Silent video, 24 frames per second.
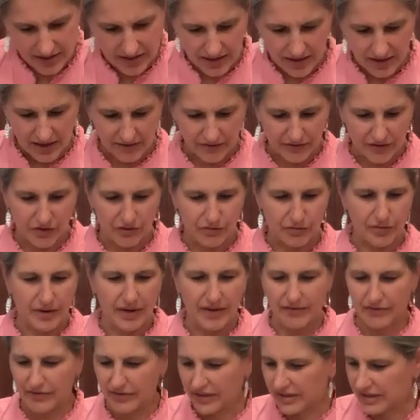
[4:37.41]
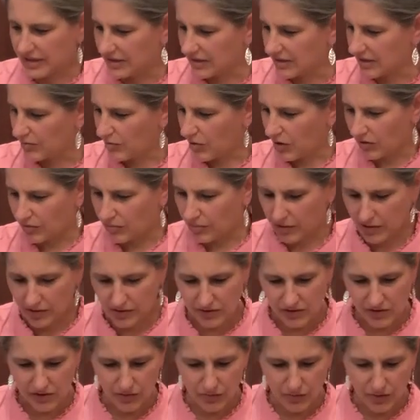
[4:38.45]
if you have this in smaller parts.
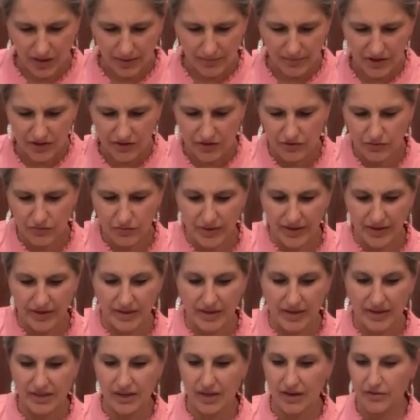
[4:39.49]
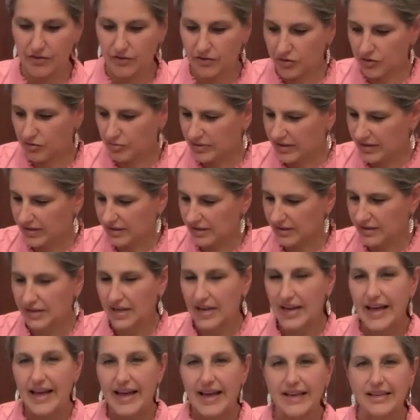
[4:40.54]
So what I'm gonna do with these other 2 pieces
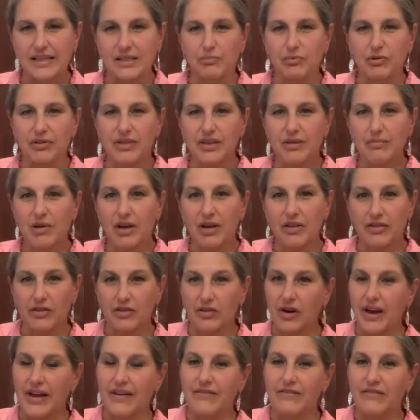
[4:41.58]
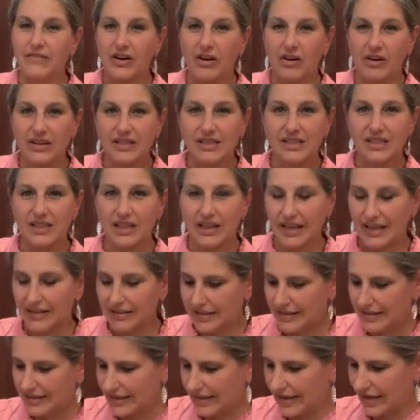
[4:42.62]
is put them under a very
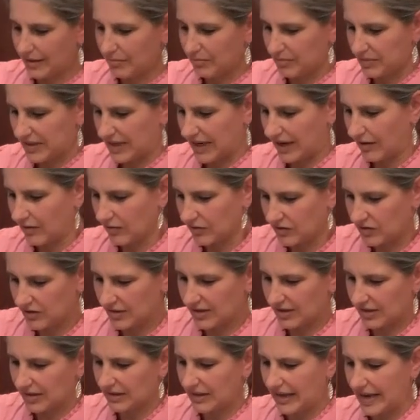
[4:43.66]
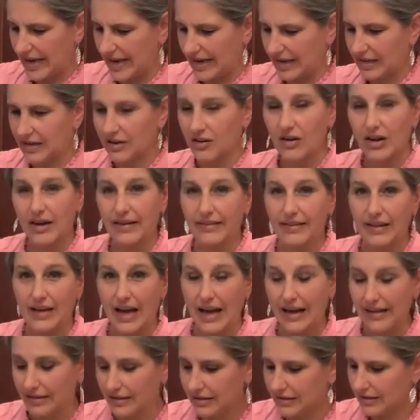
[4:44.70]
slightly damp towel, just laying here on the
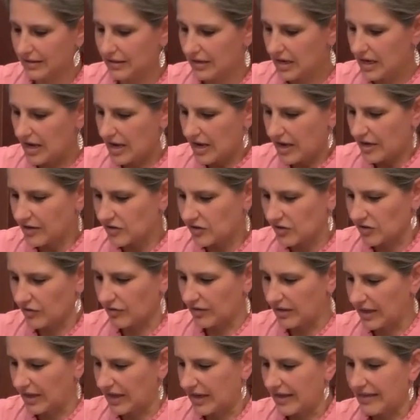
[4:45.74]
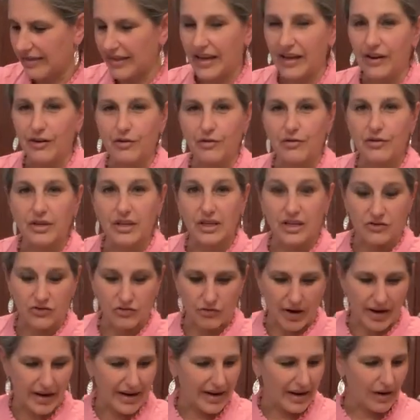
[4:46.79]
island so that they don't get
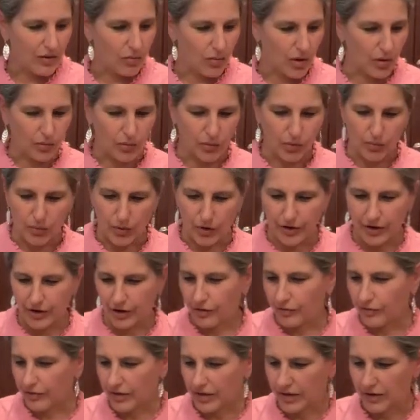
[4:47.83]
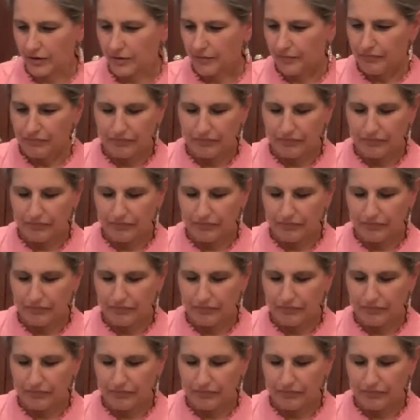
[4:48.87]
dried out while we're working over here.